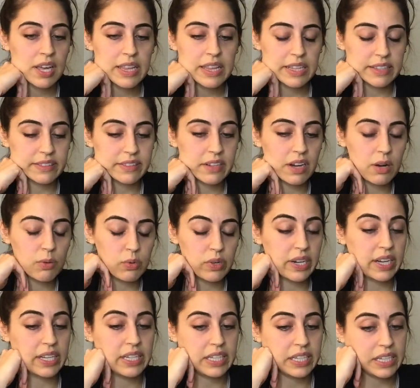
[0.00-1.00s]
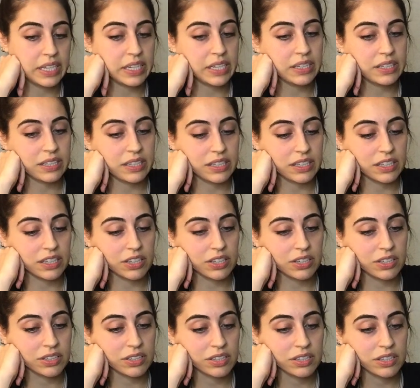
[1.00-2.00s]
that's not what I need
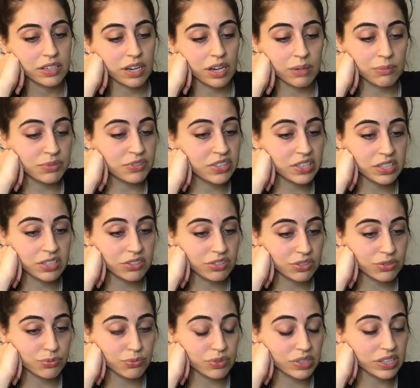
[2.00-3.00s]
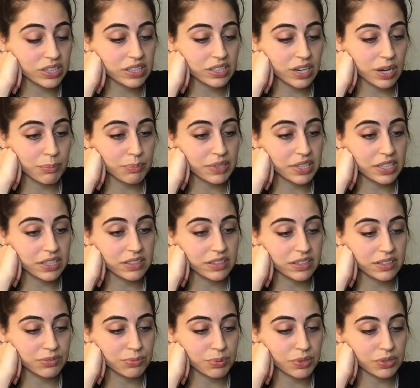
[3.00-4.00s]
here. I'm seeing you just really not be into
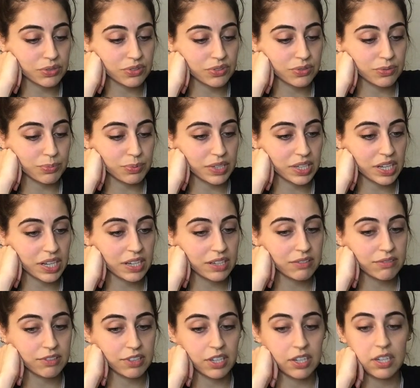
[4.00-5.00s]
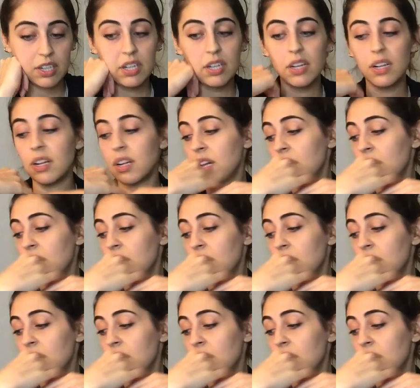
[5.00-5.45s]
this person's behavior.